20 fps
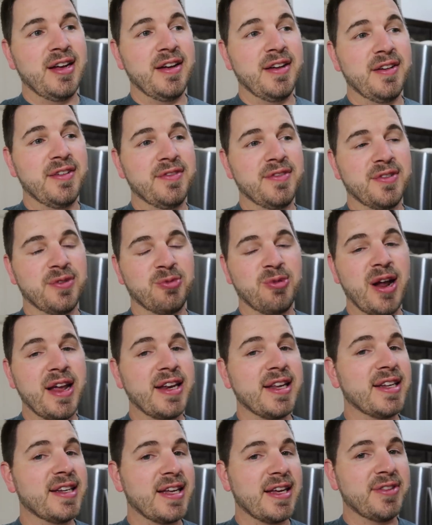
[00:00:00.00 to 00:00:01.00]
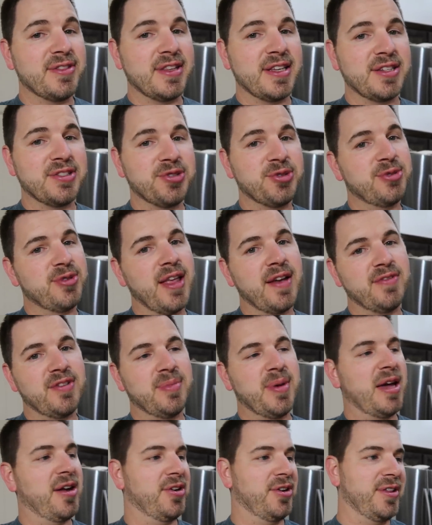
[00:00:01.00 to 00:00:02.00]
of writing down things you loved
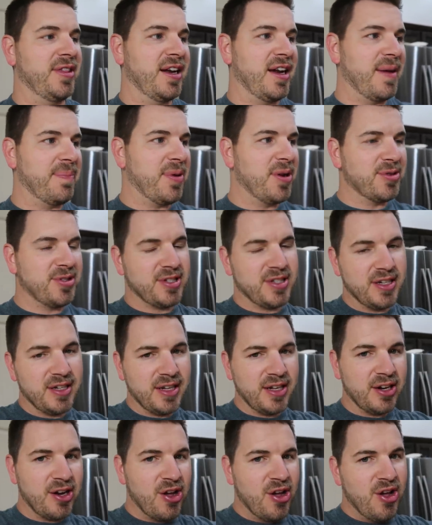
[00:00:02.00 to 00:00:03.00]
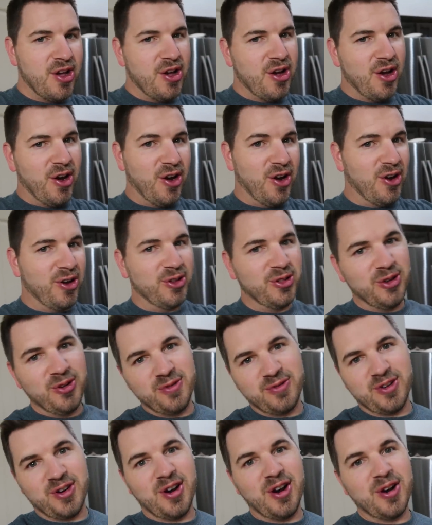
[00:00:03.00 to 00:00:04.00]
about her and then I posted it all
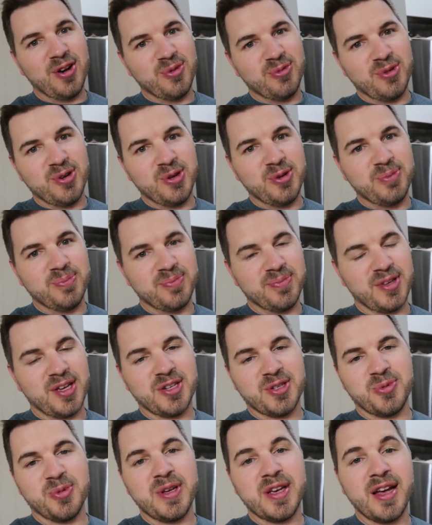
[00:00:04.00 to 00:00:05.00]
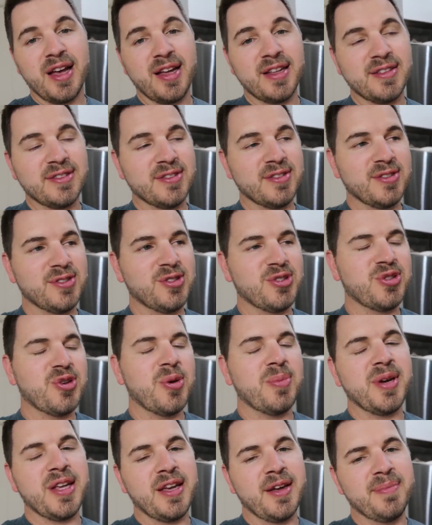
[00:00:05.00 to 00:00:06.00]
over our room because we got
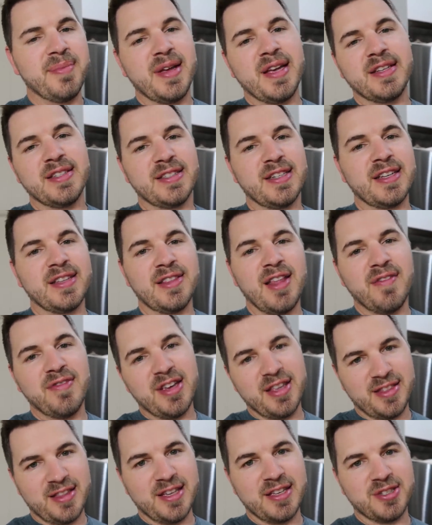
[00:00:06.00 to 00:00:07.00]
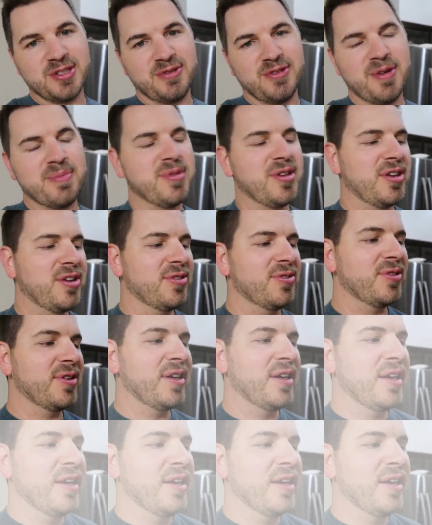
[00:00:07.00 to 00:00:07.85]
so many amazing, loving things from you.